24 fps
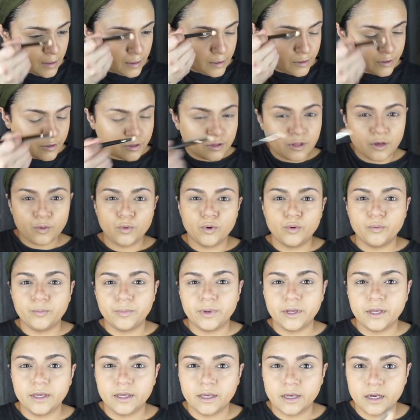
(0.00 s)
So there won't
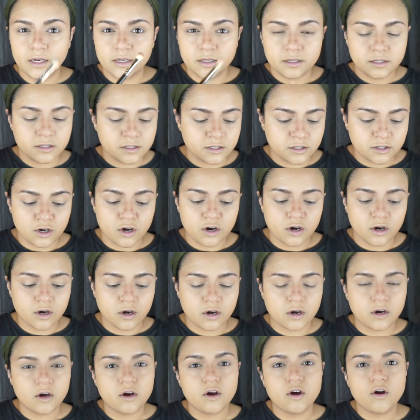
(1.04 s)
be a
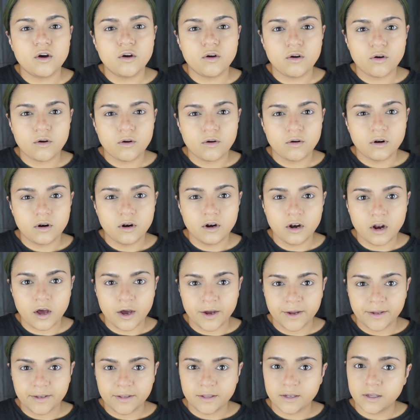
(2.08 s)
stark
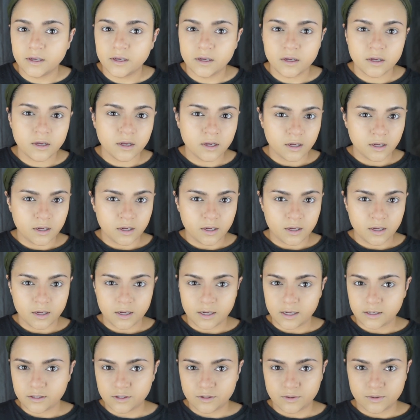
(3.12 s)
line
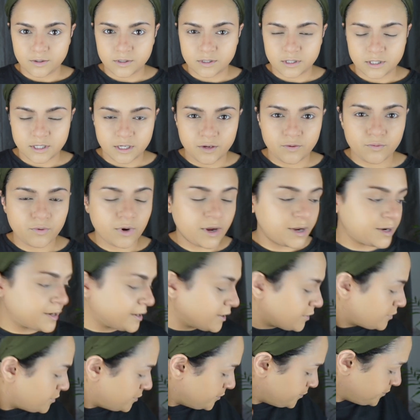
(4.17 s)
as you are seeing right
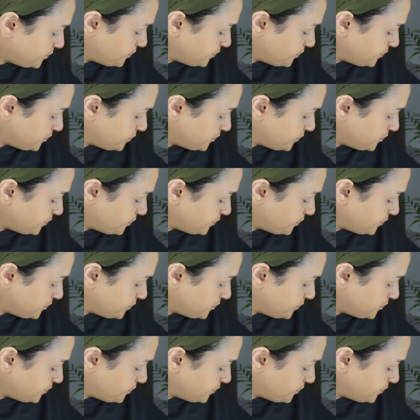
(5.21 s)
now.